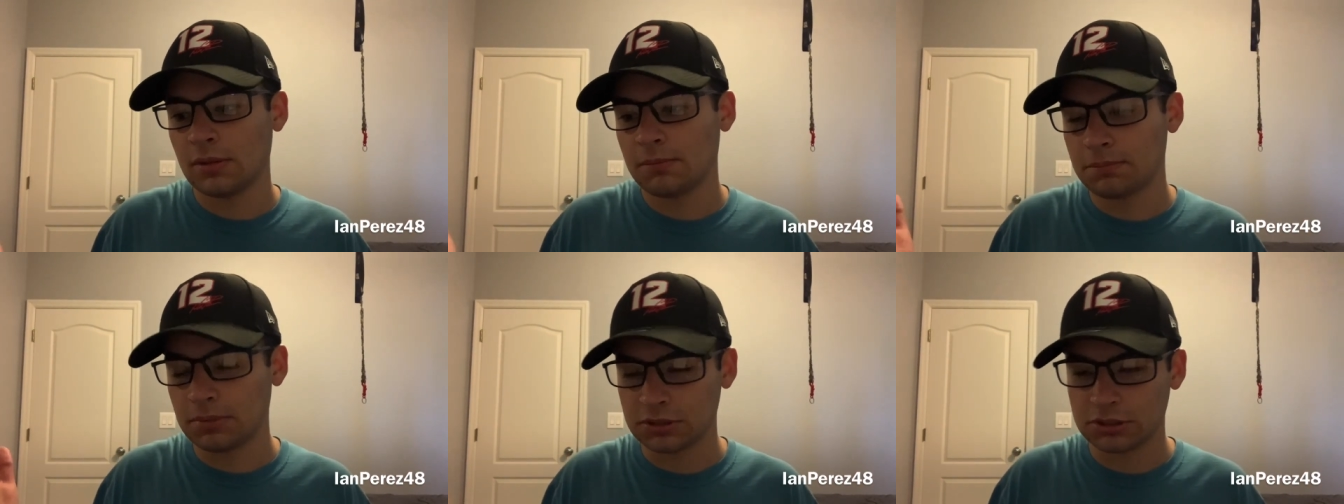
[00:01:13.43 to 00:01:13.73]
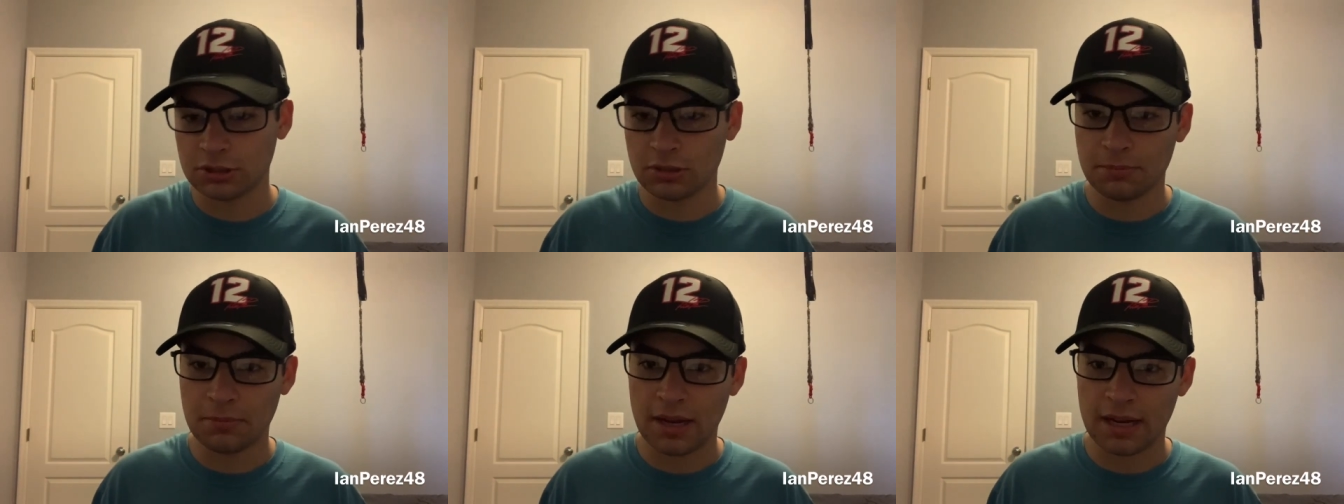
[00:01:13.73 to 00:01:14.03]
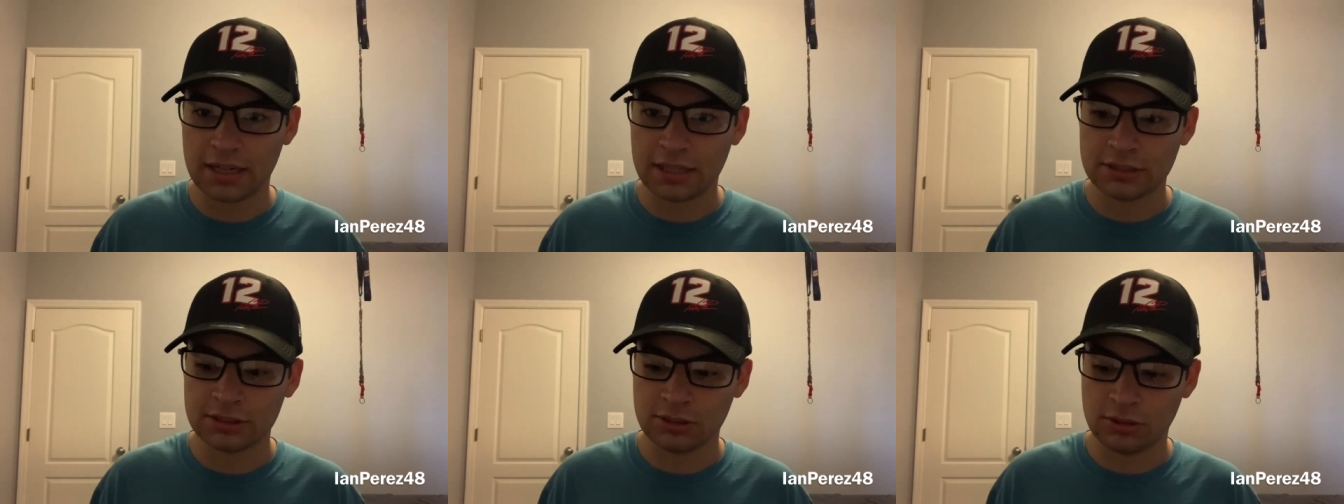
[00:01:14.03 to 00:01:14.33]
Bristol
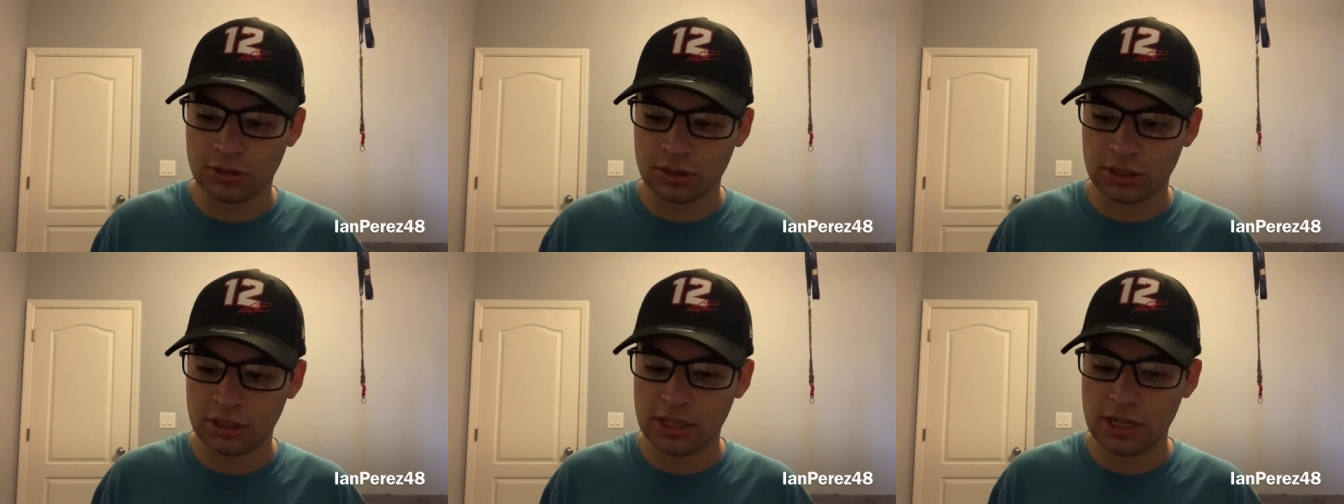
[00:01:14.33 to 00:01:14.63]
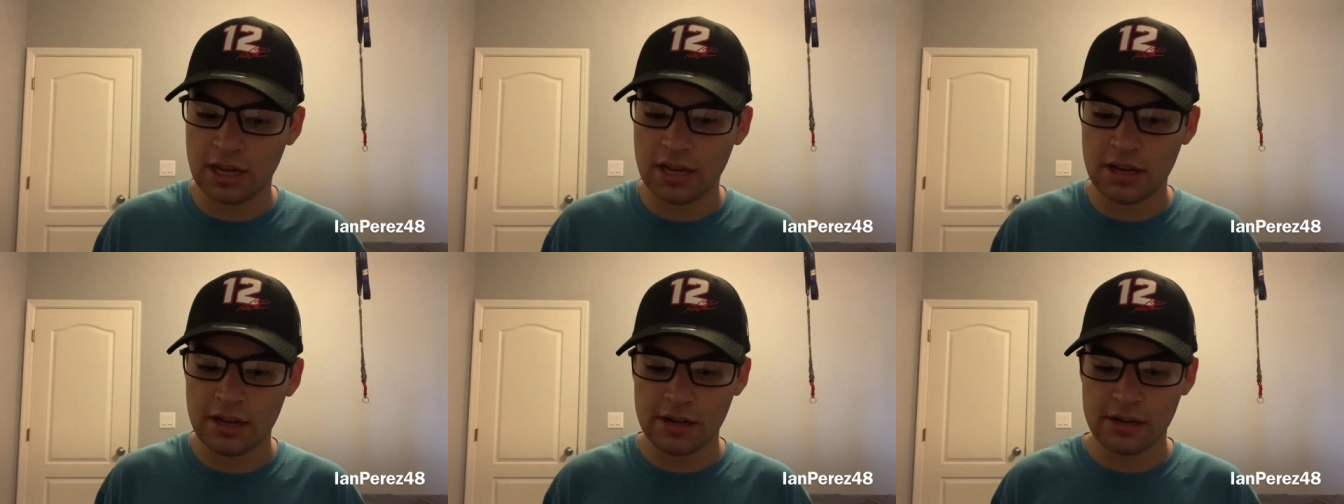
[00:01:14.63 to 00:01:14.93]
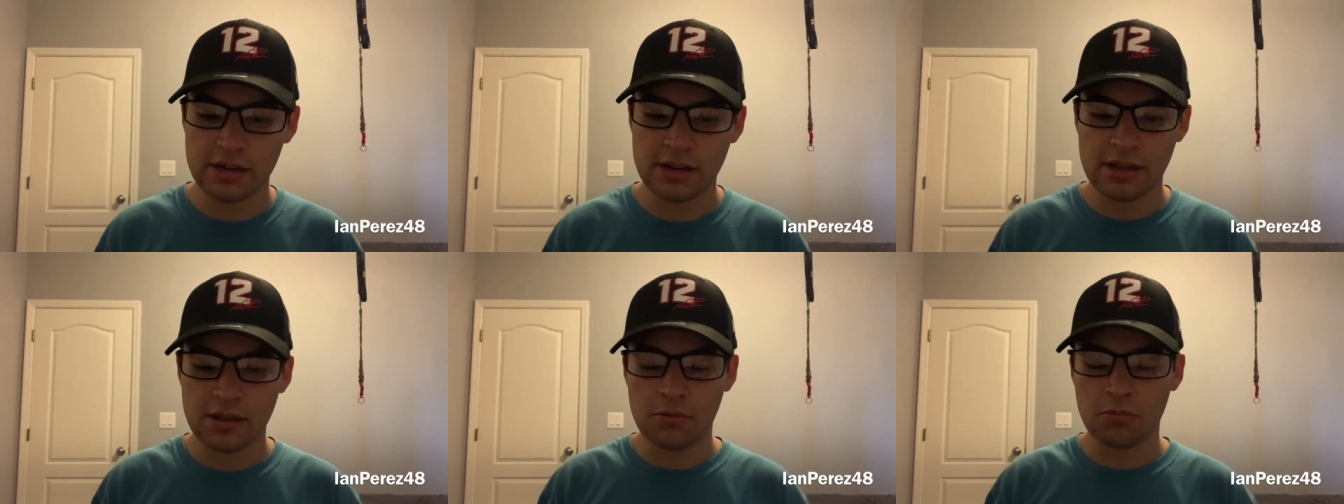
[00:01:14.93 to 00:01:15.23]
back on dirt
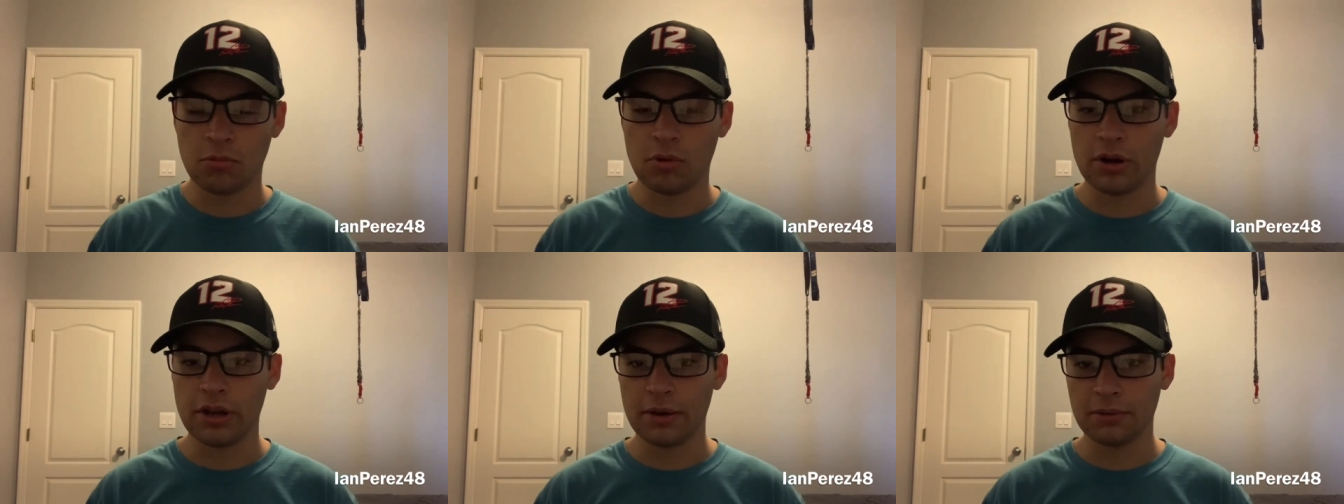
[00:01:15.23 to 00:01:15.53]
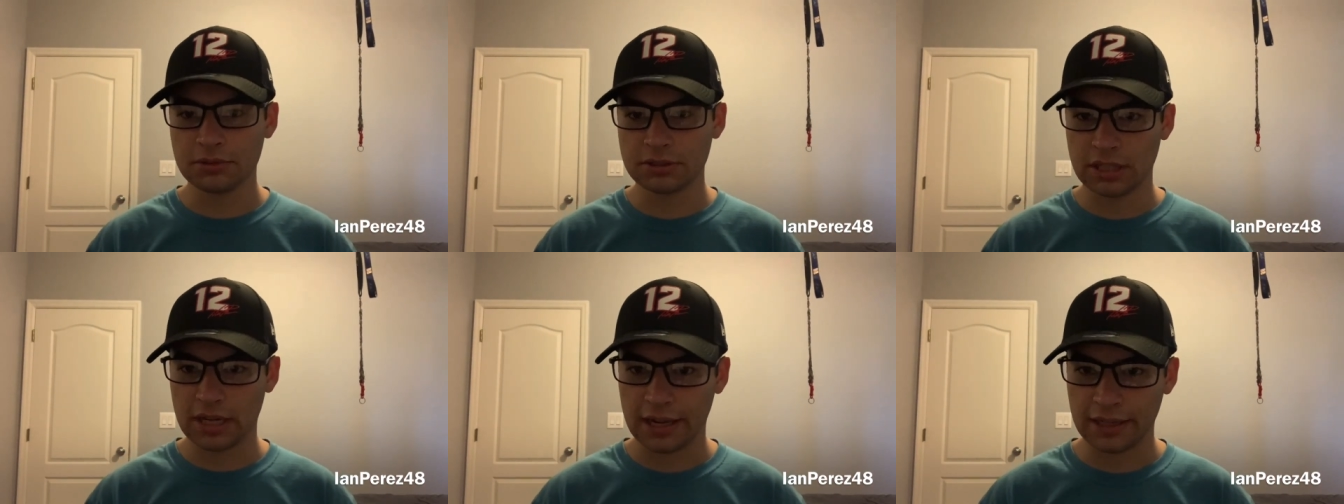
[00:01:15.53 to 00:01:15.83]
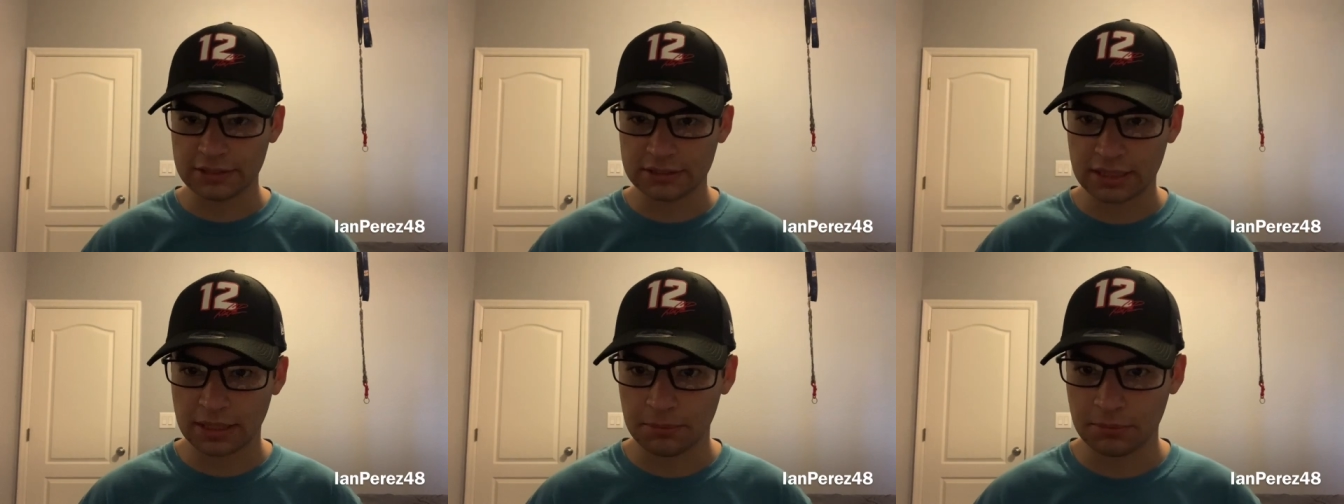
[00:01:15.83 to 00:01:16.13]
again when it was
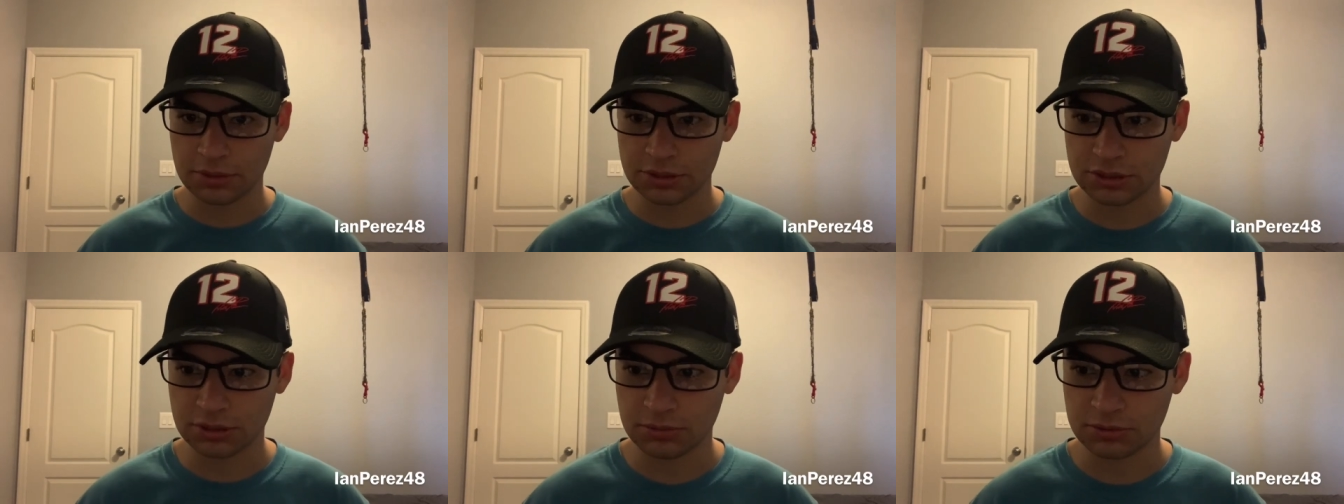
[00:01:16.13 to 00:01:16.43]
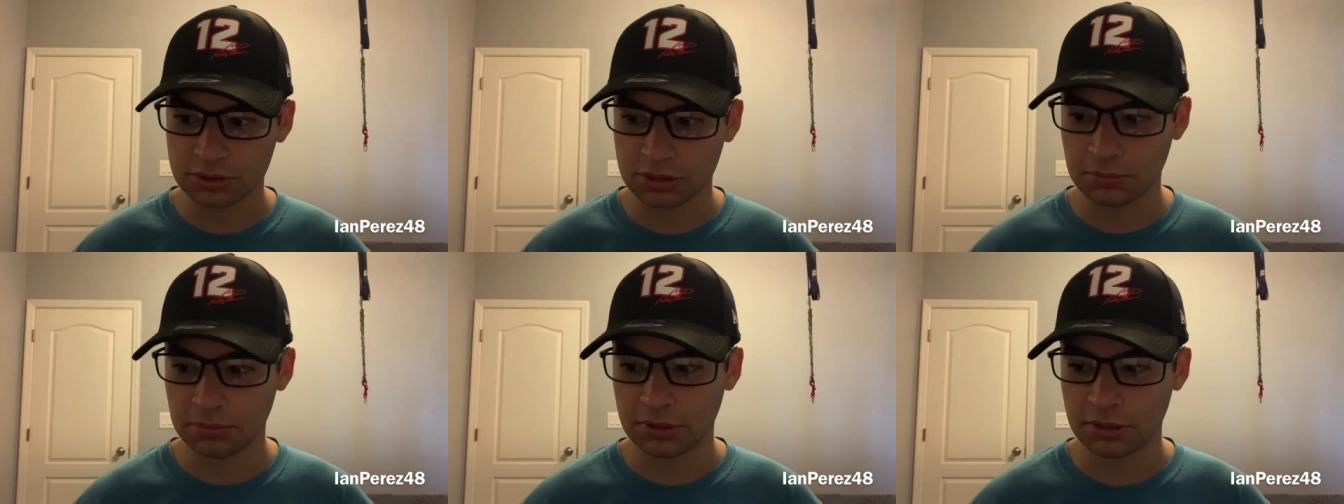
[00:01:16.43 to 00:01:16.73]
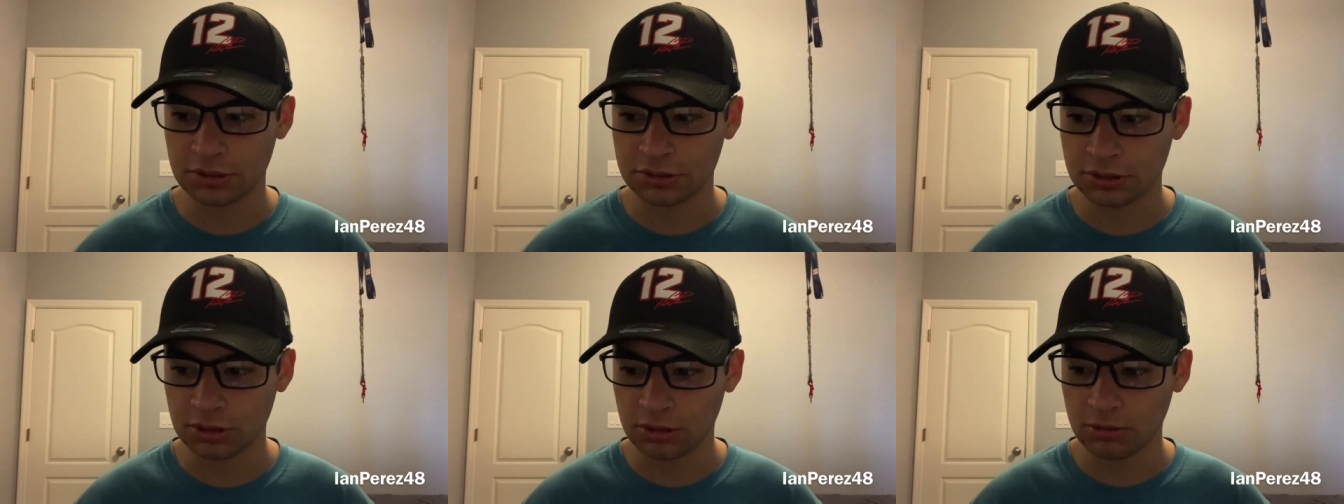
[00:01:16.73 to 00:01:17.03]
announced that Bristol was going to be
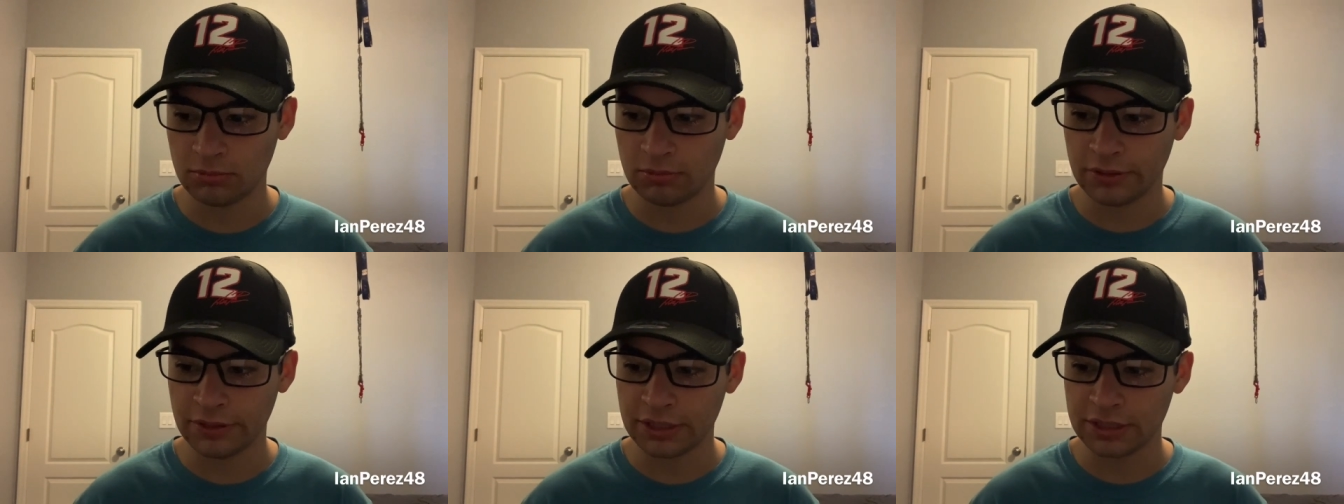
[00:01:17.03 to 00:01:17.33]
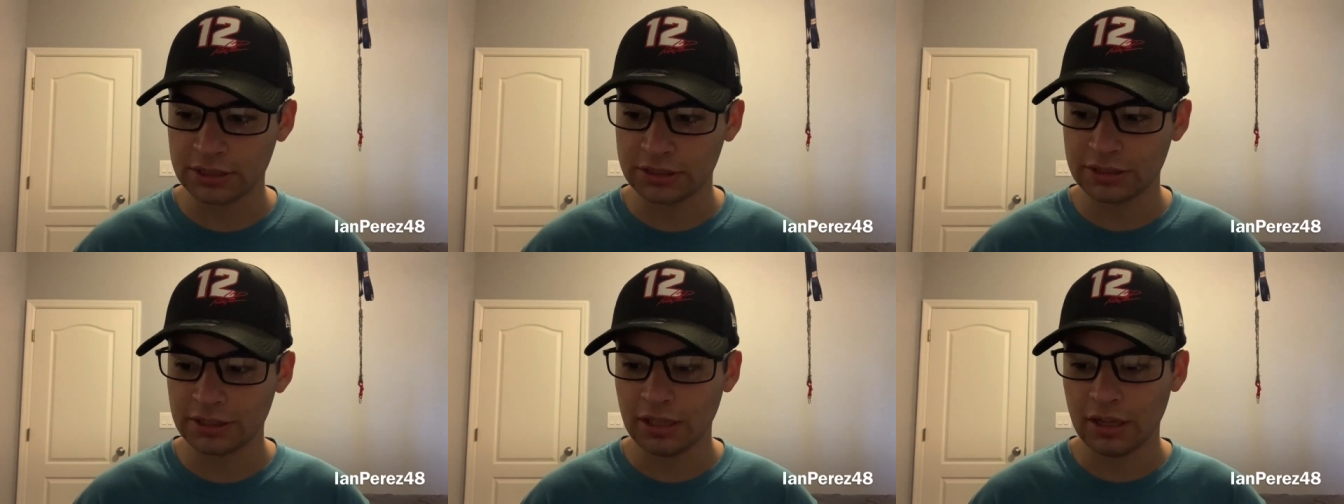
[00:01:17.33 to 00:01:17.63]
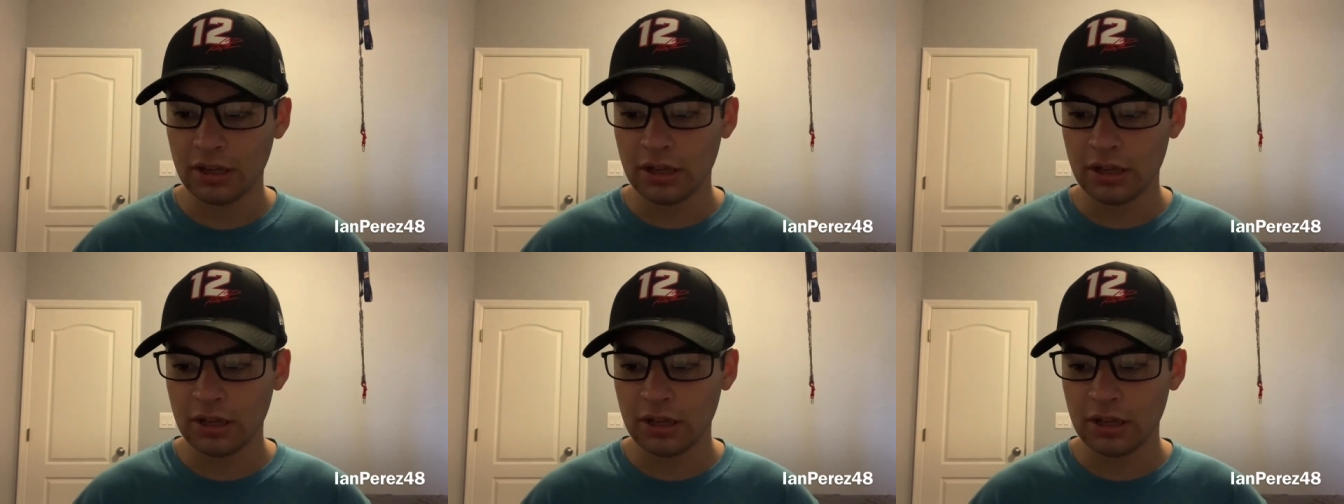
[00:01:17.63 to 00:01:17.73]
a dirt race.